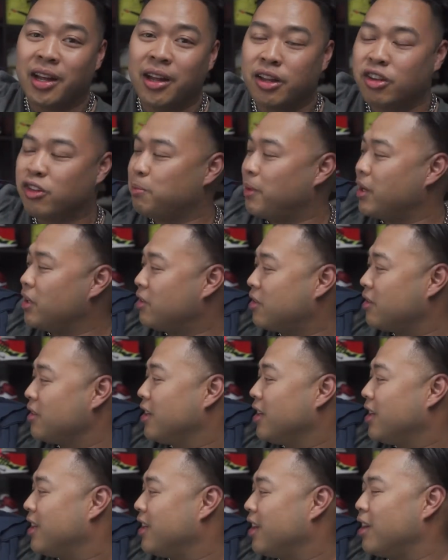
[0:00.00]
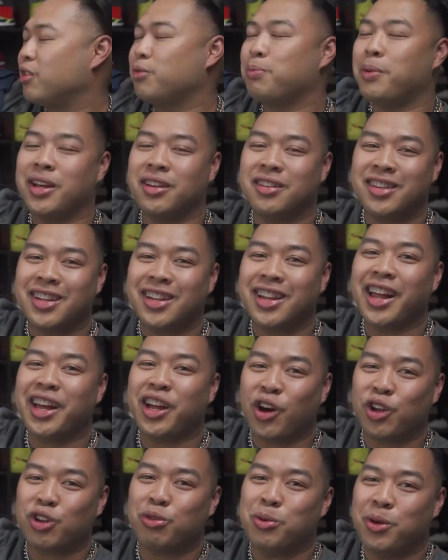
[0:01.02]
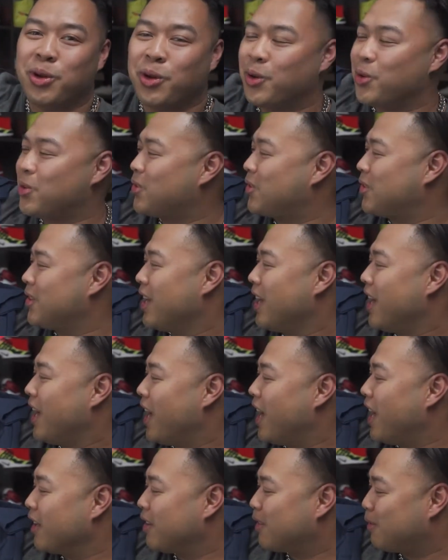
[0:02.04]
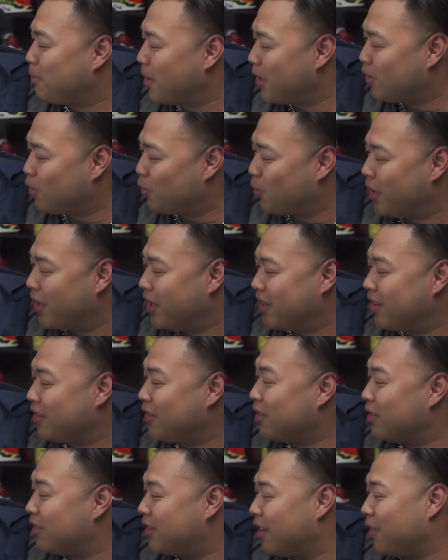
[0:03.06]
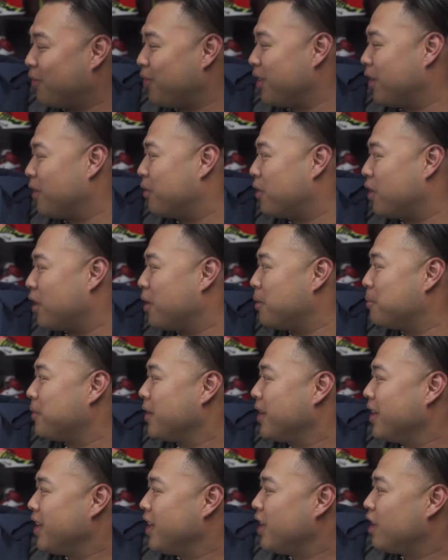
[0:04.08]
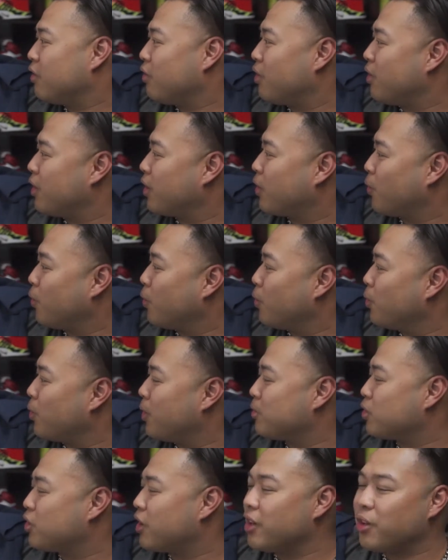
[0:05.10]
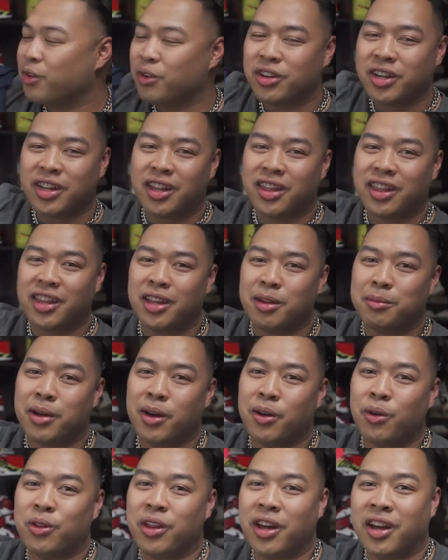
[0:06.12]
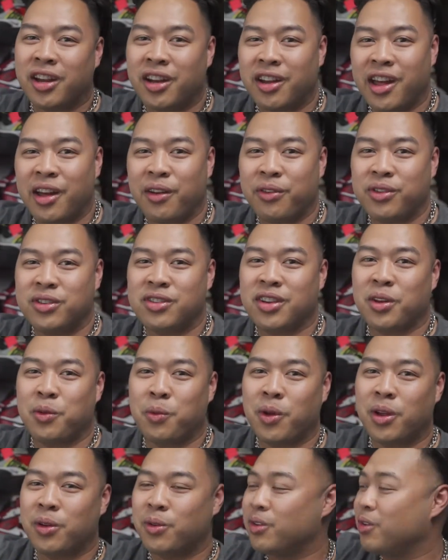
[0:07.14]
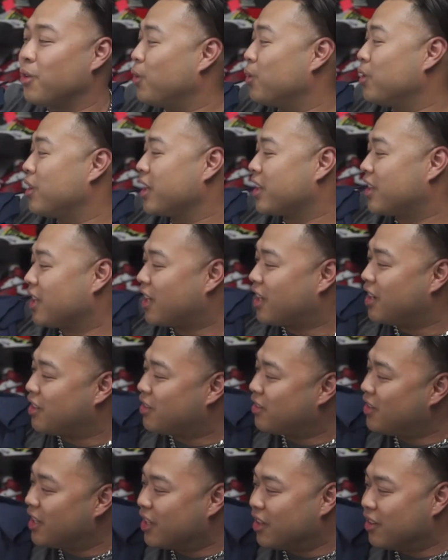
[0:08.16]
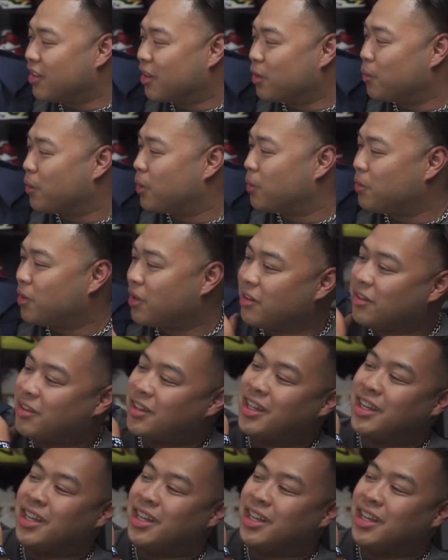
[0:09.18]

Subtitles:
space like Cosmonauts Spacewear. This is definitely a vibe. It's very cool. I'm trying to already think about all the kind of outfits I could wear, or like the kind of sneakers I can wear with this,